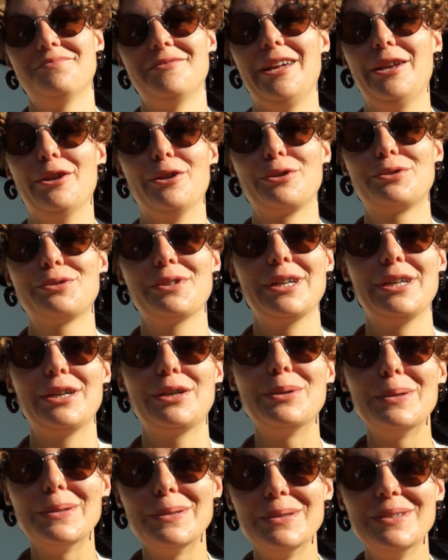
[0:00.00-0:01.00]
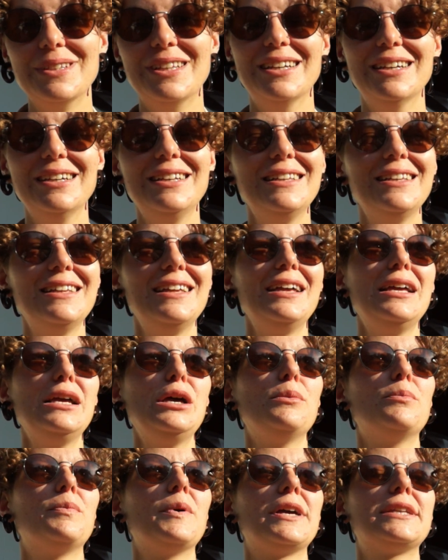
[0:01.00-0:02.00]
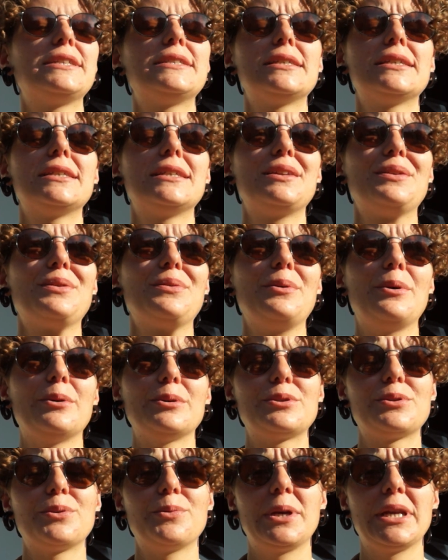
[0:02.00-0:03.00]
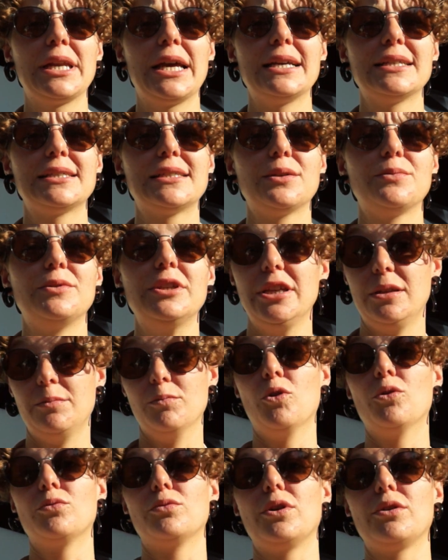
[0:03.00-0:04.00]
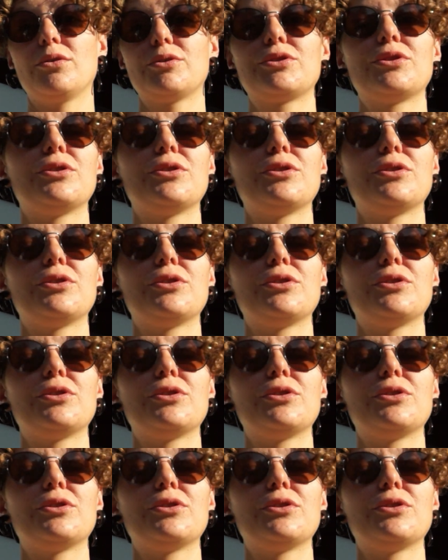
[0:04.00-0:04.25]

it looked really cool, but we also realized that we need more rocks.